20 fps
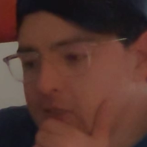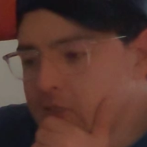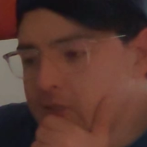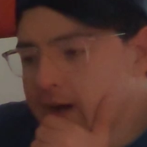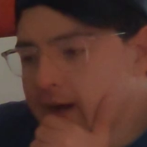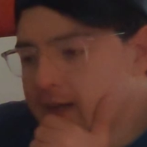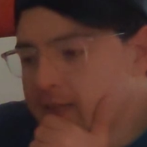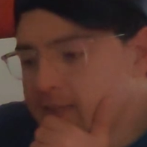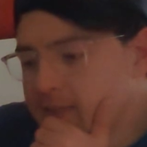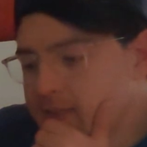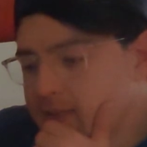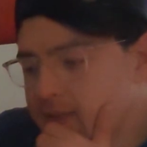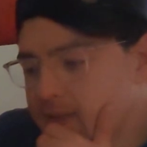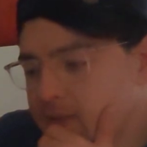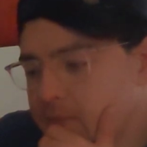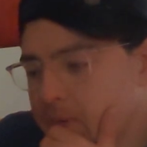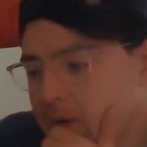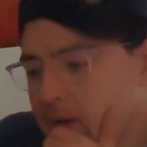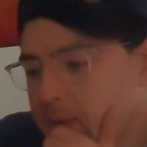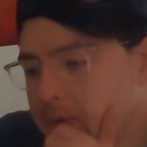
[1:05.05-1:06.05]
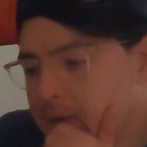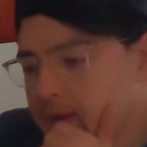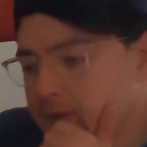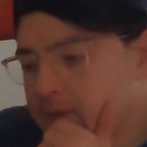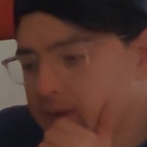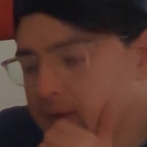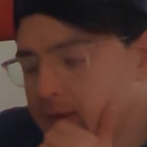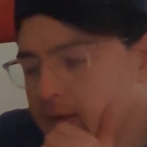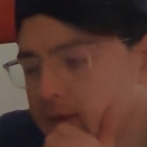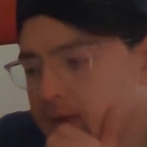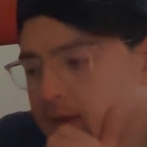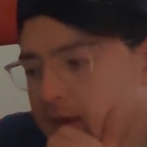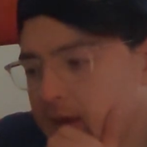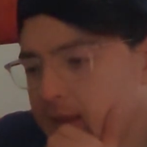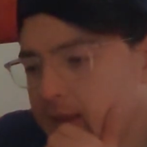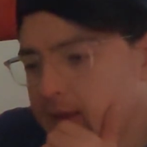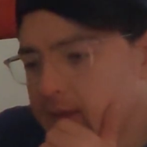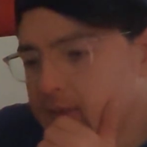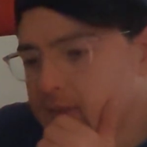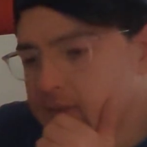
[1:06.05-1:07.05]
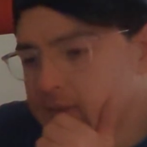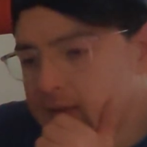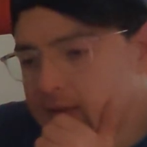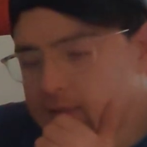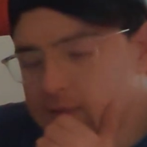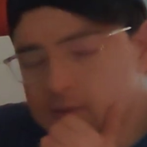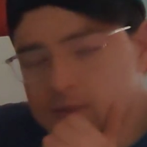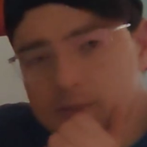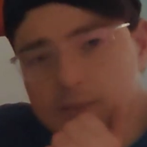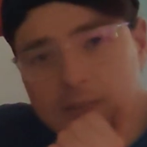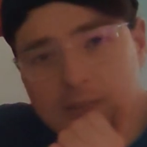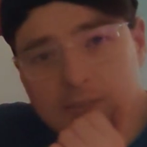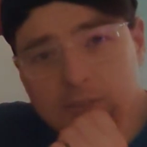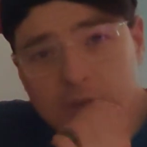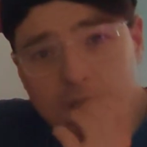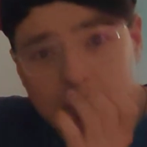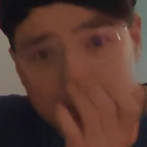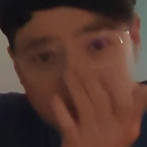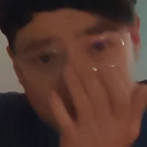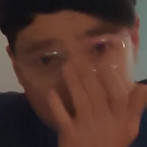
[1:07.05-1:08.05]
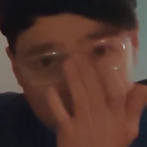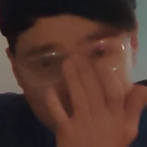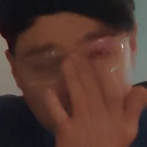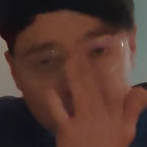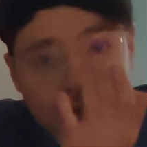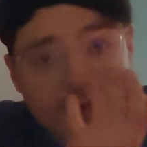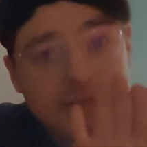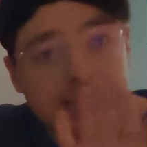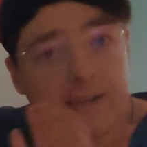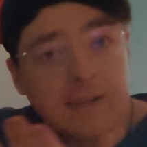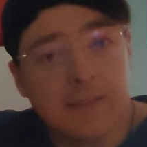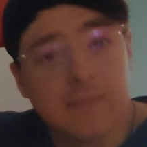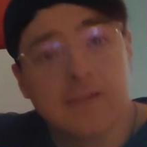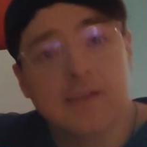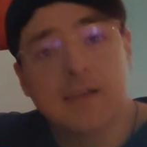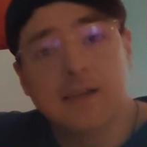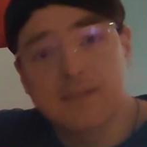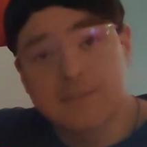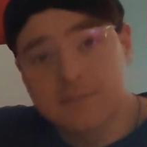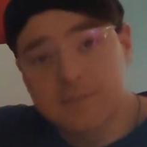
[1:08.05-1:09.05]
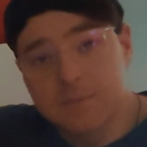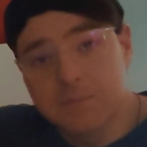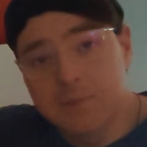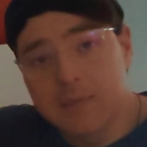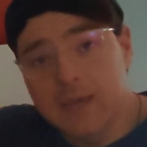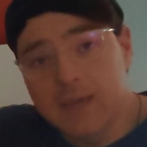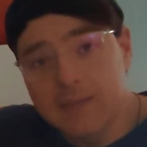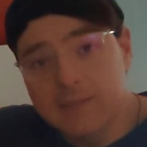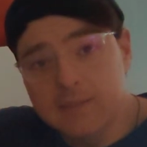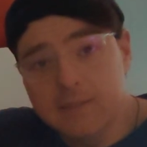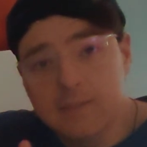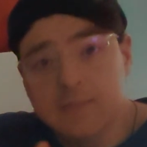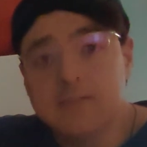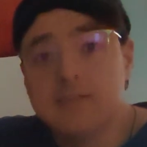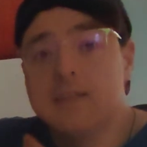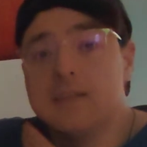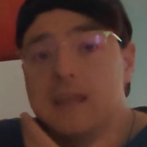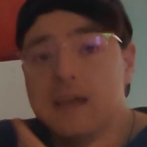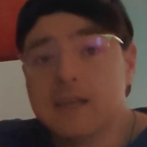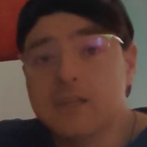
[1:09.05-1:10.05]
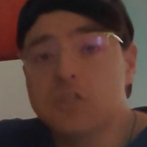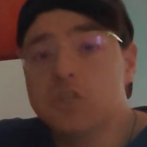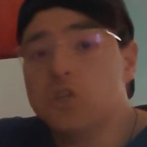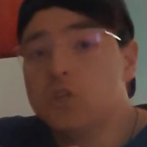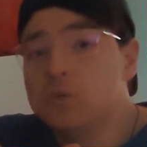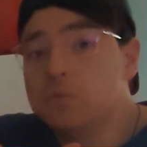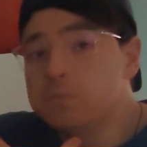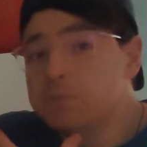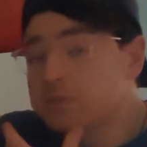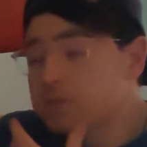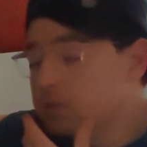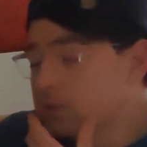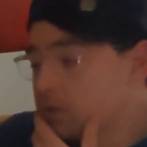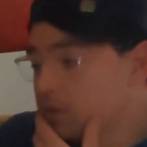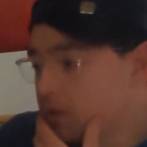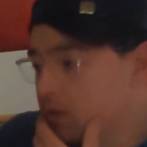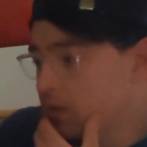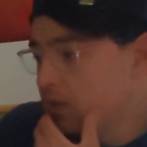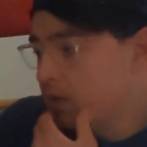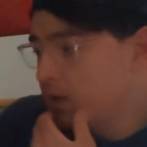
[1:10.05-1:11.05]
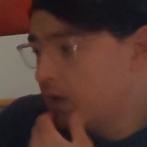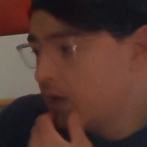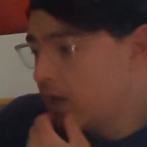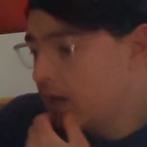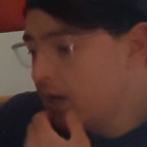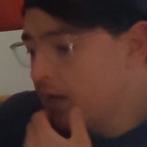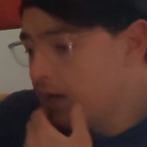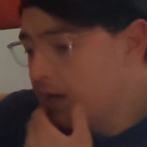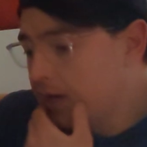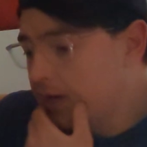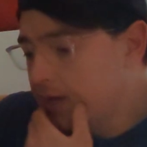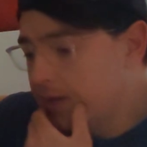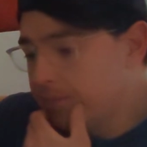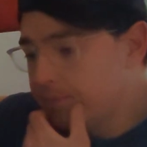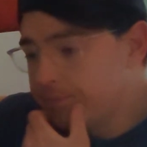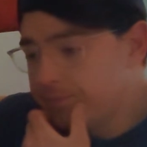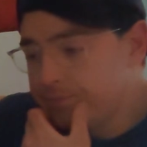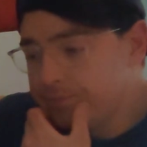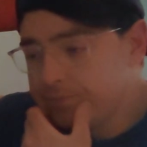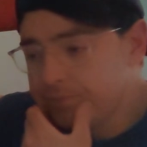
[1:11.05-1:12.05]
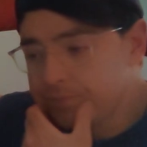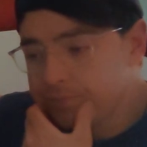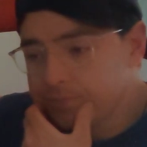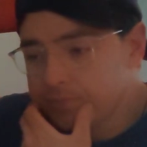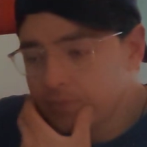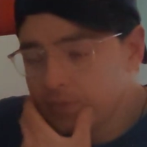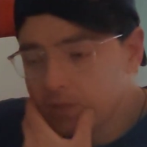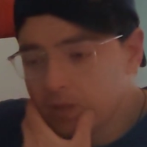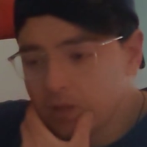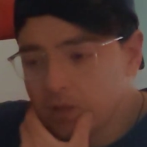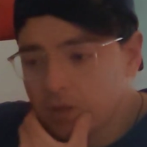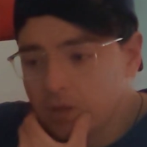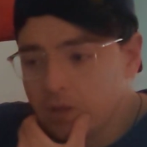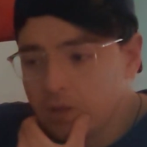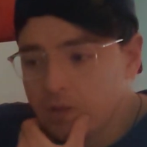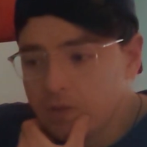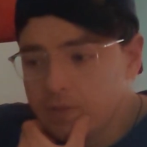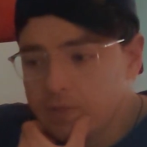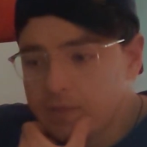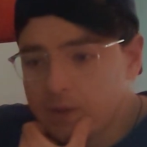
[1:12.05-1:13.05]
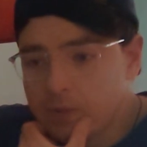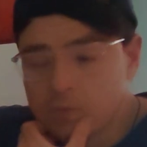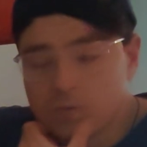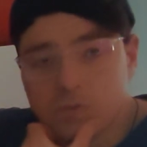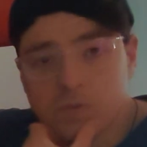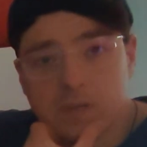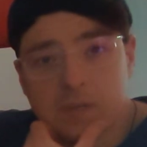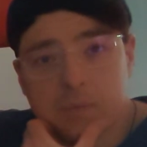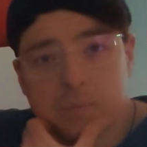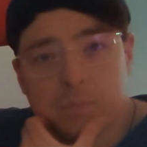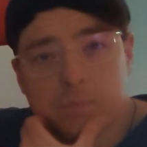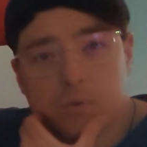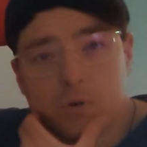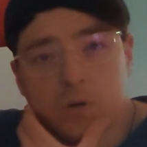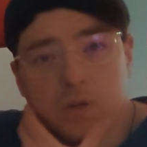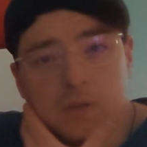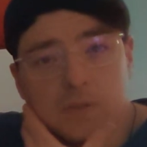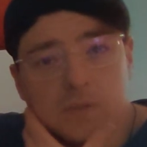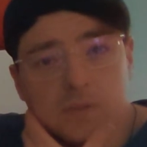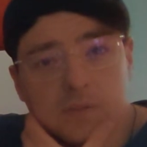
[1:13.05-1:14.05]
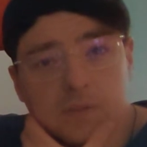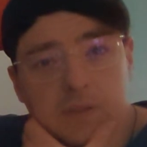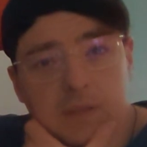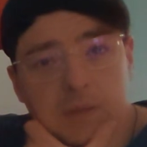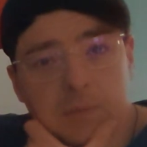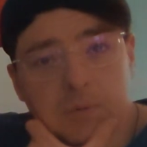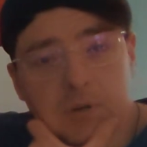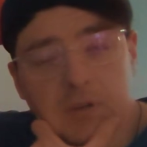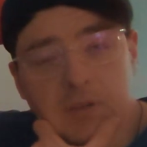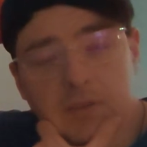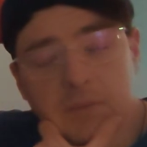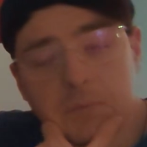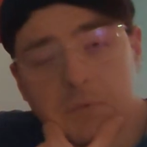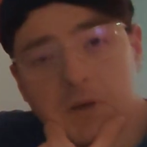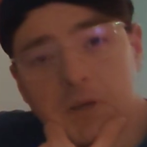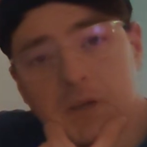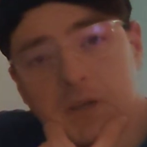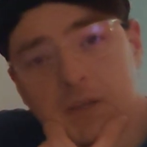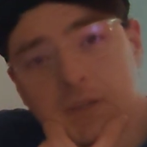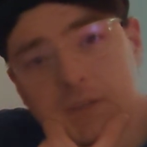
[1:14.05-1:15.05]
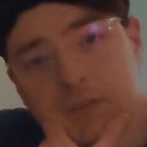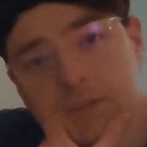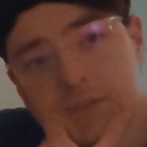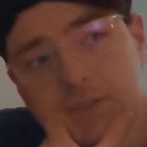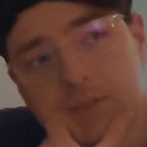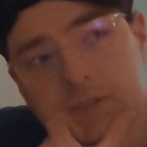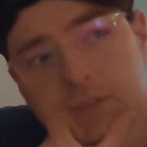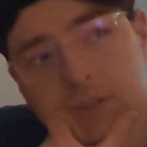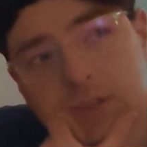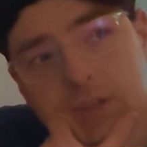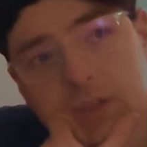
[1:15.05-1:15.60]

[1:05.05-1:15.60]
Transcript: distracted, and there's part of me that's thinking, yeah, that's good. I mean, I'm already selling the custom gaiters, the neck tubes. That was already a product on the print on demand